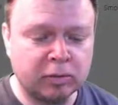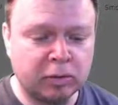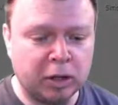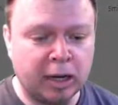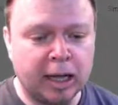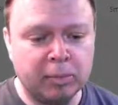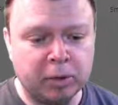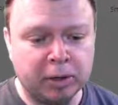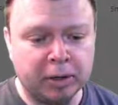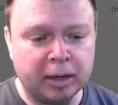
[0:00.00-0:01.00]
for the
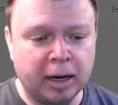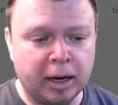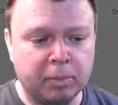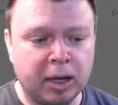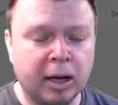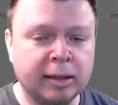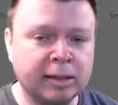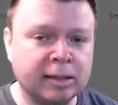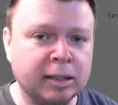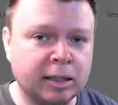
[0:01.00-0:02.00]
labor behind the
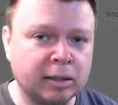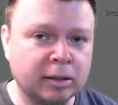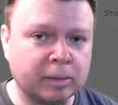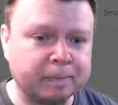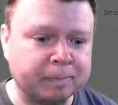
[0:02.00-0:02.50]
scenes.